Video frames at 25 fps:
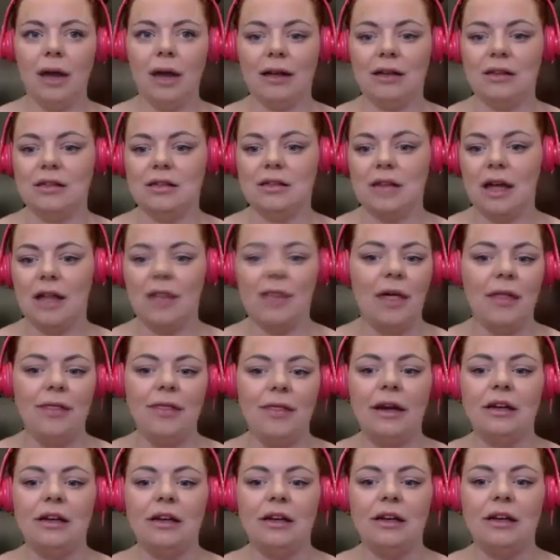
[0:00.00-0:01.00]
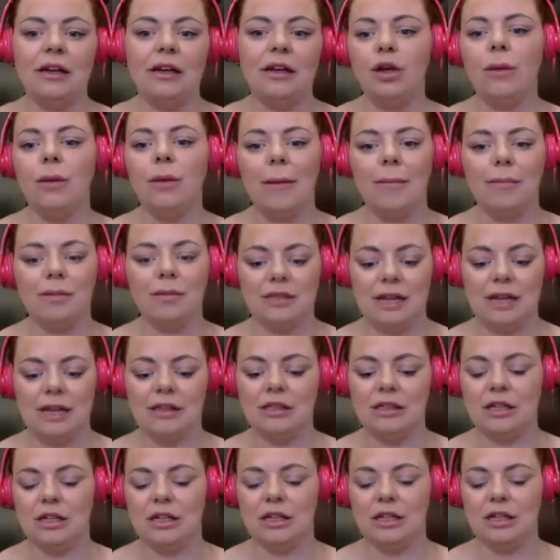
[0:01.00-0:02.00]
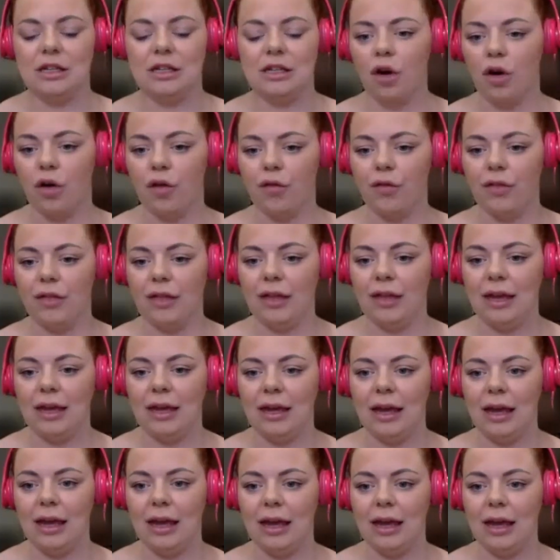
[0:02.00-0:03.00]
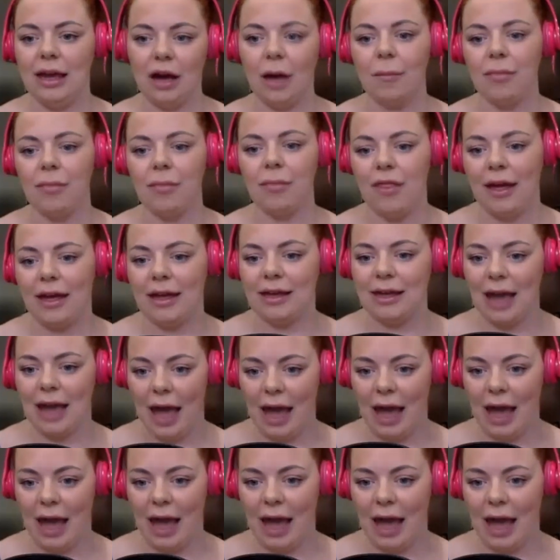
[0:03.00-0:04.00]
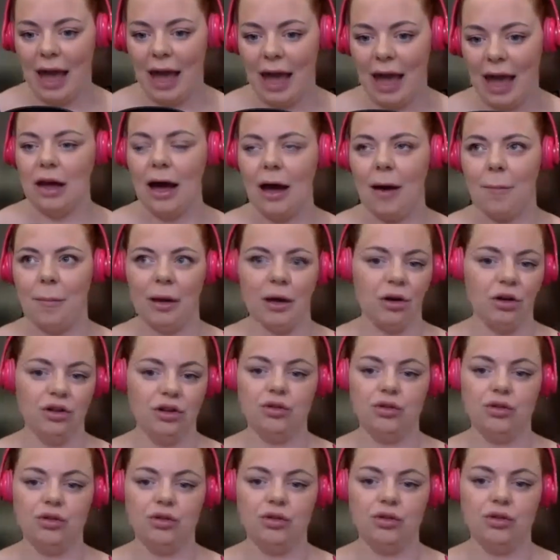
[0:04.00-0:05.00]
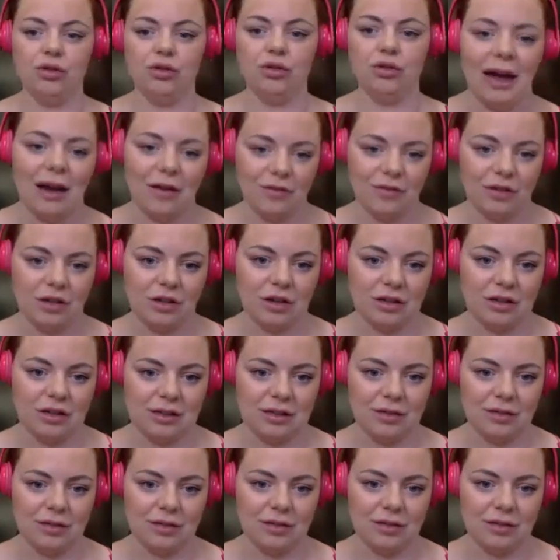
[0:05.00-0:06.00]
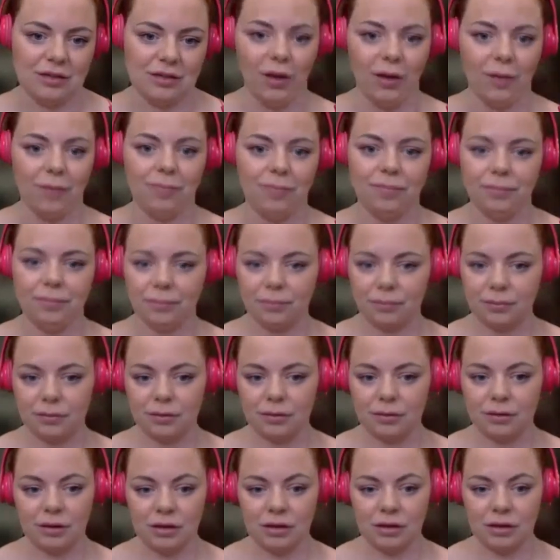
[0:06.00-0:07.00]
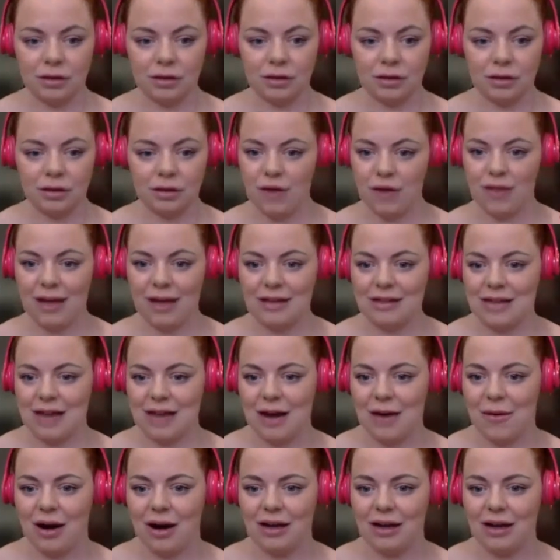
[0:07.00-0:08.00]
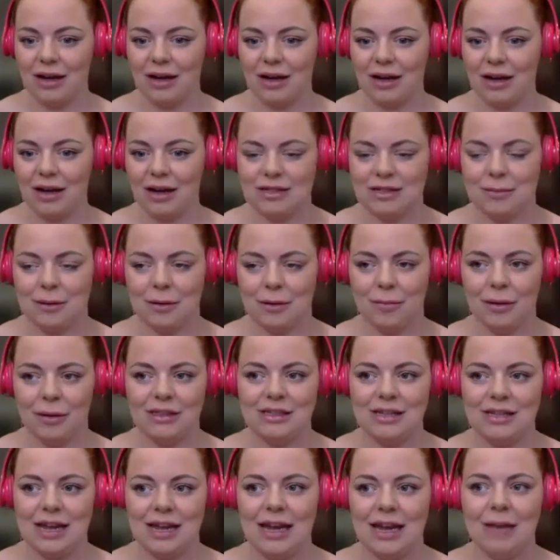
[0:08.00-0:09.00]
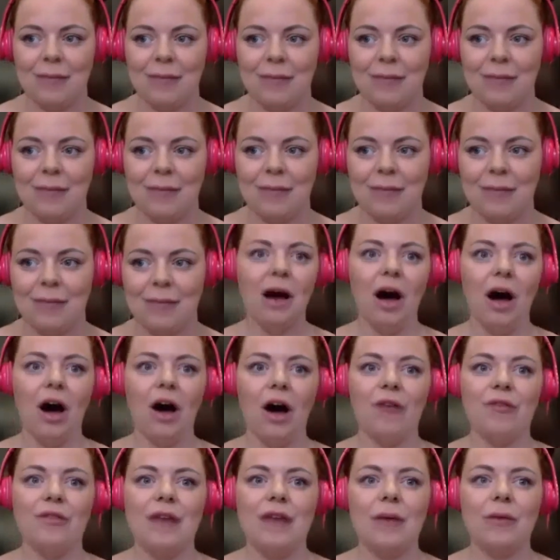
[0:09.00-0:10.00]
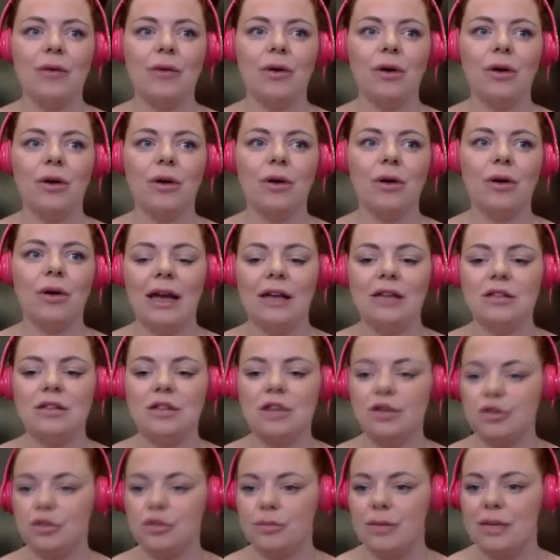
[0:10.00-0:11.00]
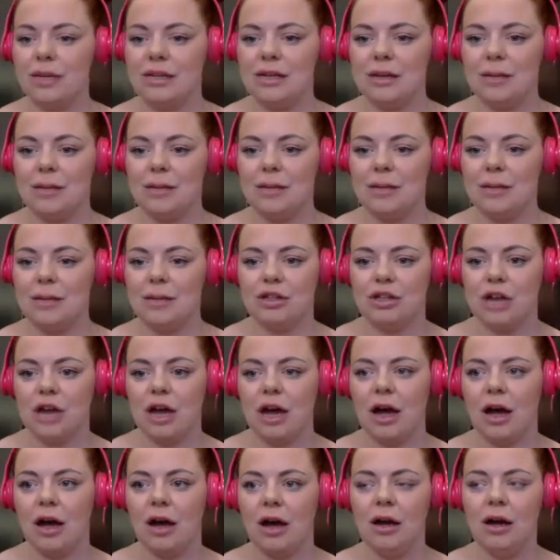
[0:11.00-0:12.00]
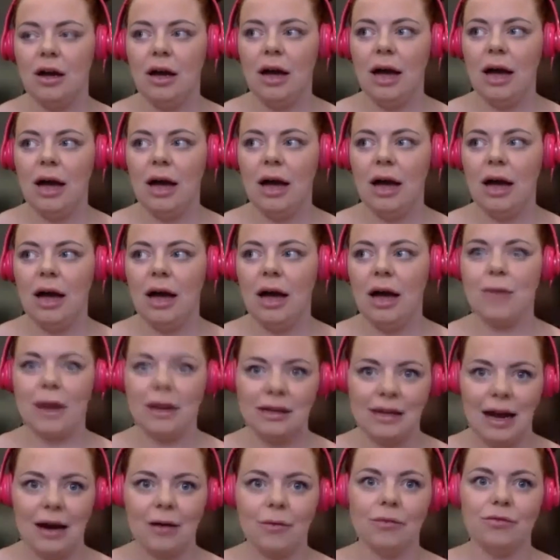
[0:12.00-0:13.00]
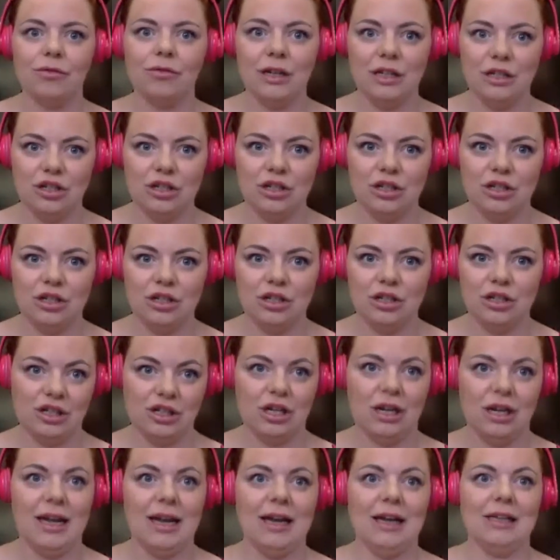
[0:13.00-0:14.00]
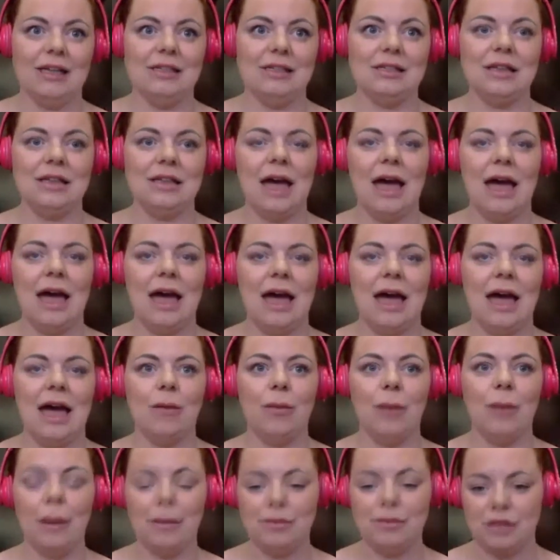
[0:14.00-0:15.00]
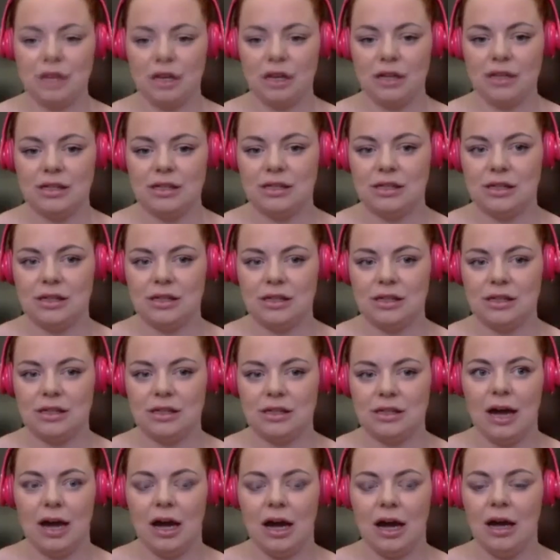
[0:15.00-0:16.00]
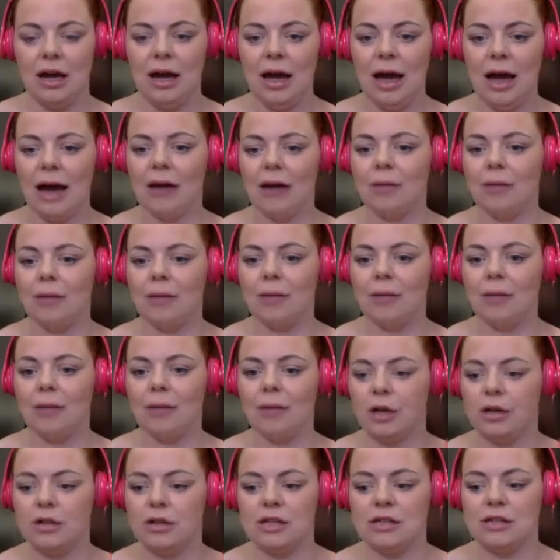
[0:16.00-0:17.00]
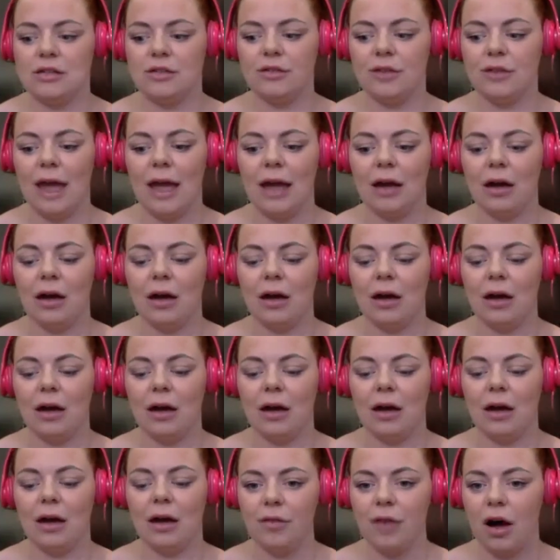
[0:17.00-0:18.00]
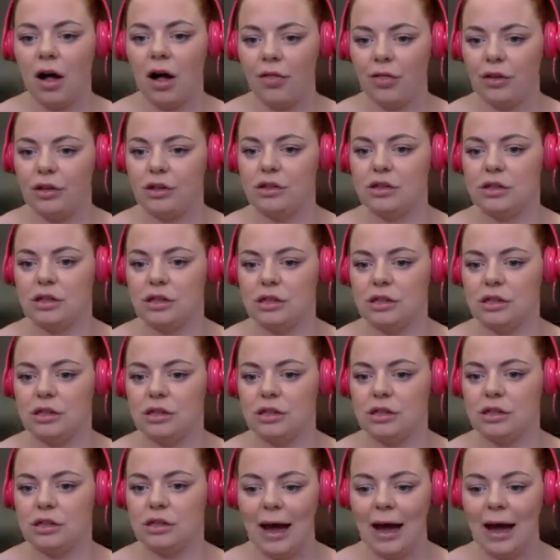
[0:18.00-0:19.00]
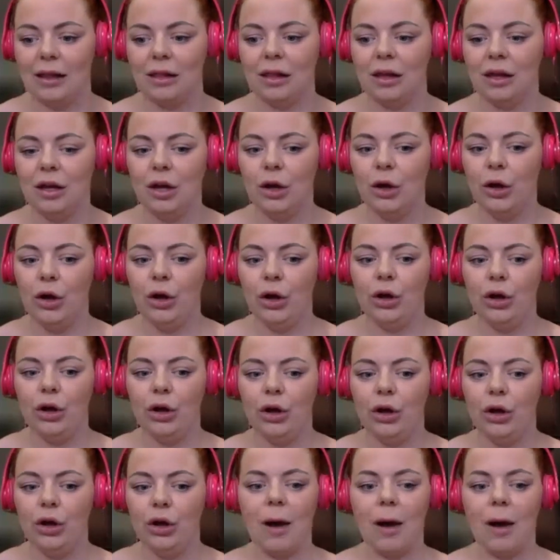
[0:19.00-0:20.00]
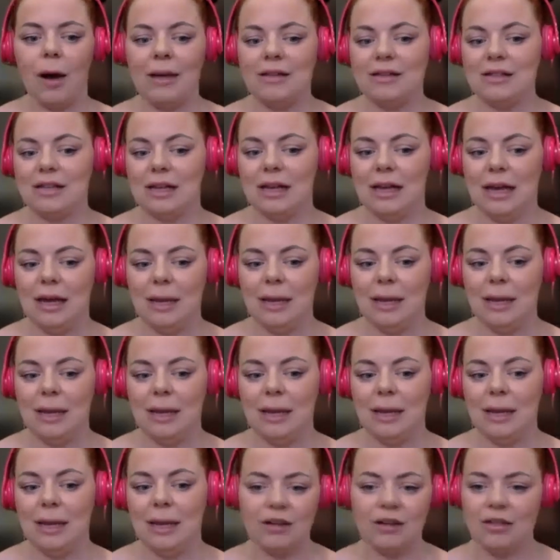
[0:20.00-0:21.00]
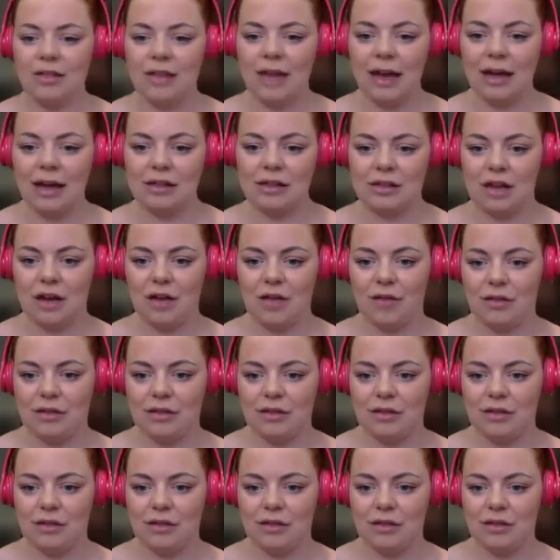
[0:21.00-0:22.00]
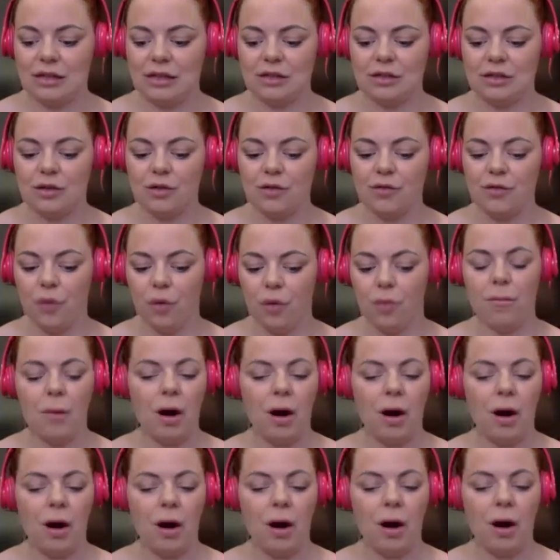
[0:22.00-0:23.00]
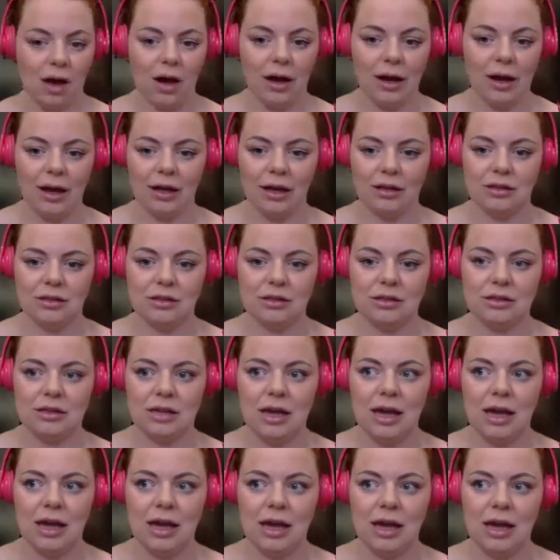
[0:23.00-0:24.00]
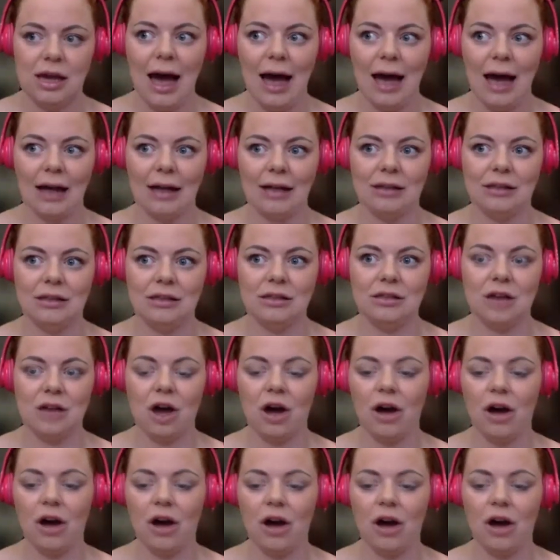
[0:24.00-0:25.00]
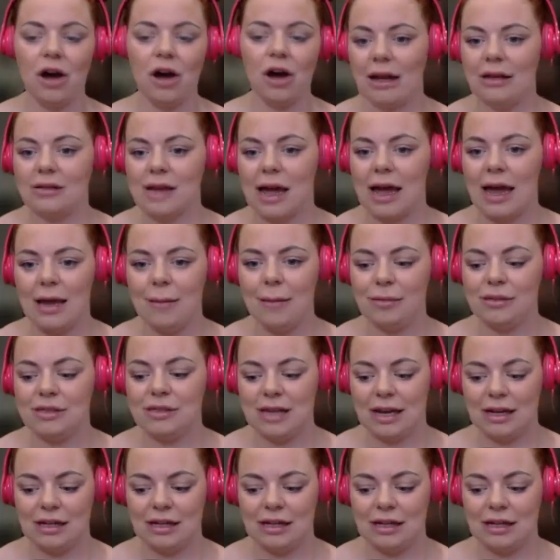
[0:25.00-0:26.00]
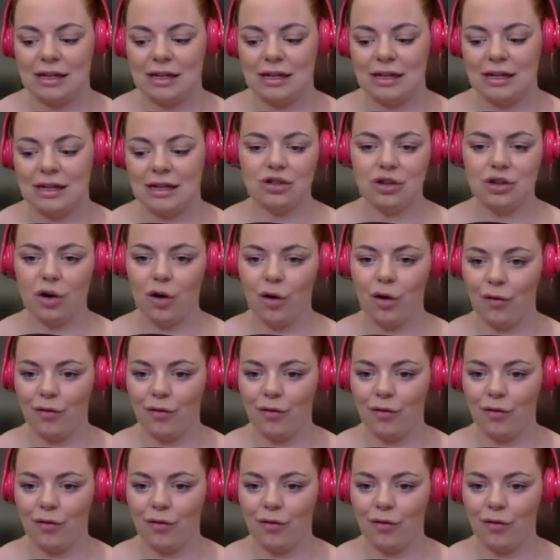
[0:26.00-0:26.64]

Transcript: then they'd give you a percentage of the income that they get because you're doing the advertising for them. So that's how I started to build my team. I've now got a social media manager, a brand outreach specialist, a website designer, and I'm in the process of getting a couple of others as well who are basically providing their services for my clients, and I get a percentage of the